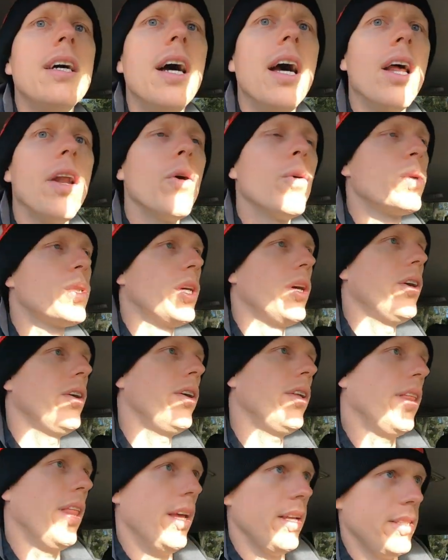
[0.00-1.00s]
And
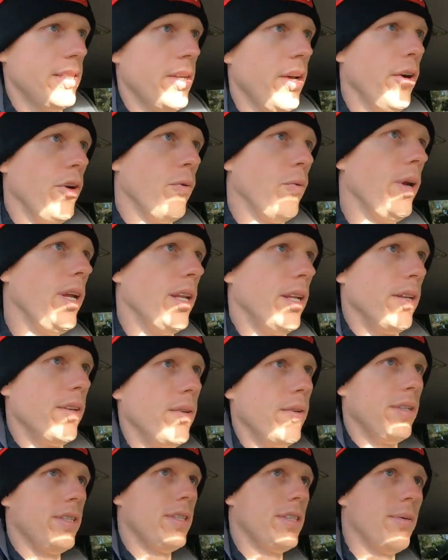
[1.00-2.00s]
also, there's no wind,
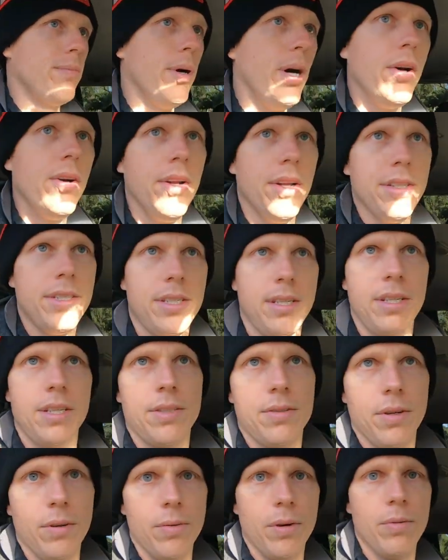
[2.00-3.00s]
which is a bonus.
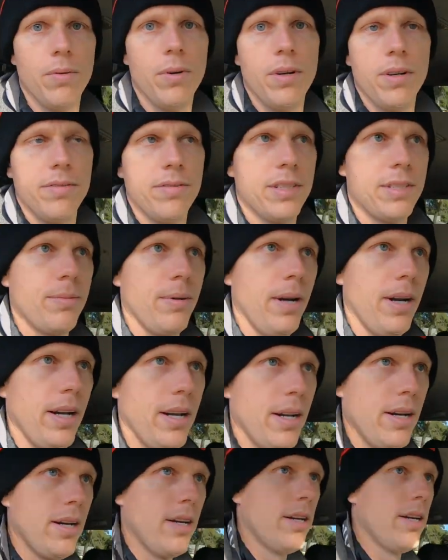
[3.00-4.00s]
That's what we want for spraying.